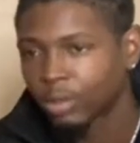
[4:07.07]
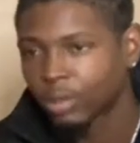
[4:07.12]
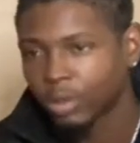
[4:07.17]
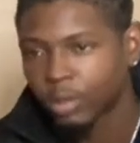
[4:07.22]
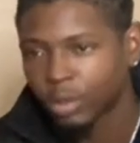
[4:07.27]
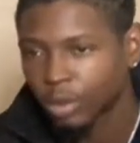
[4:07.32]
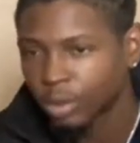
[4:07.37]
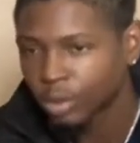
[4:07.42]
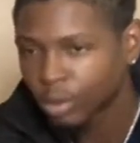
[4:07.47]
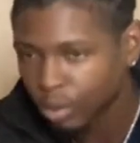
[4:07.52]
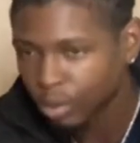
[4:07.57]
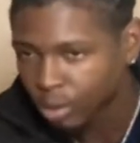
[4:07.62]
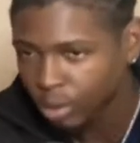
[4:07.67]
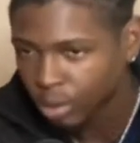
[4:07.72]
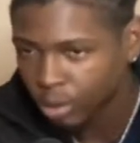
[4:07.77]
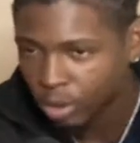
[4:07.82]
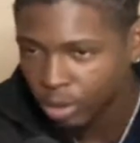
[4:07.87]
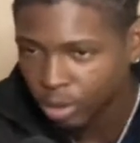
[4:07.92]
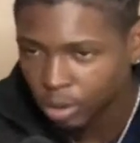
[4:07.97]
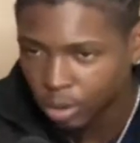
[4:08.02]

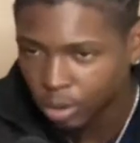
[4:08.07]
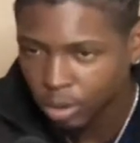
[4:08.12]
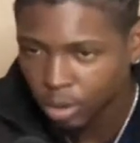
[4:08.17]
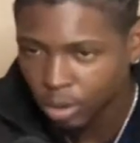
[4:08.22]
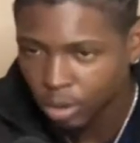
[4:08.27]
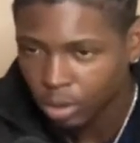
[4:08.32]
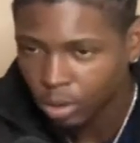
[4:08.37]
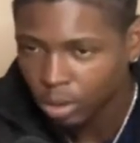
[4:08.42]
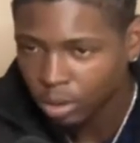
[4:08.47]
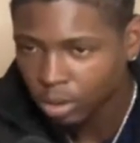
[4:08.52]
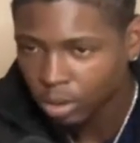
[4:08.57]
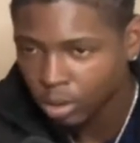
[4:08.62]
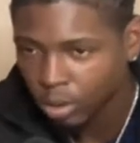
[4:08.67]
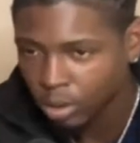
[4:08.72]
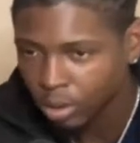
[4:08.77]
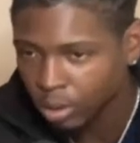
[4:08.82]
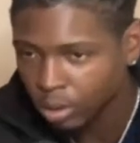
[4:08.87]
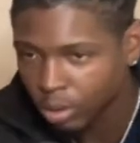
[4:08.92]
No one is speaking in this clip.